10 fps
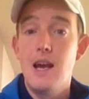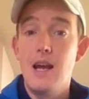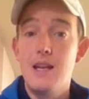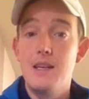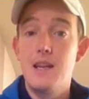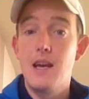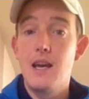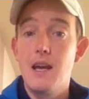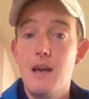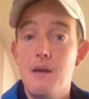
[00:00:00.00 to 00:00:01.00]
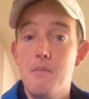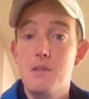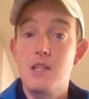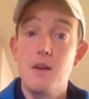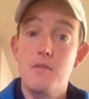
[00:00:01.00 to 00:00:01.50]
And
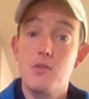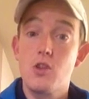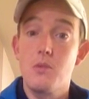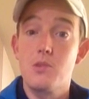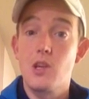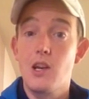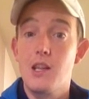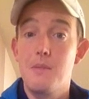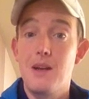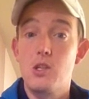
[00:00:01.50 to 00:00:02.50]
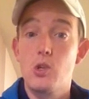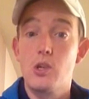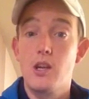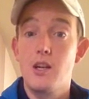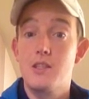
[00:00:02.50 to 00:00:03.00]
myself and Tom Scully, the match
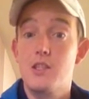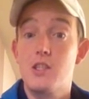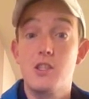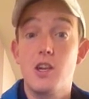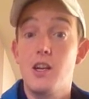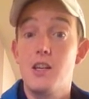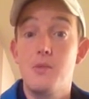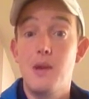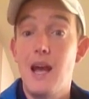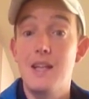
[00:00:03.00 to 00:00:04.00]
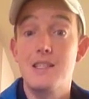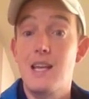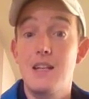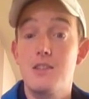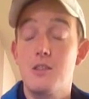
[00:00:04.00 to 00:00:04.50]
organisers, decided we had to
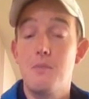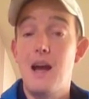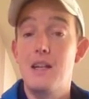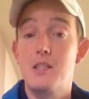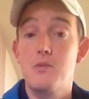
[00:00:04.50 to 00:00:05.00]
cancel the match.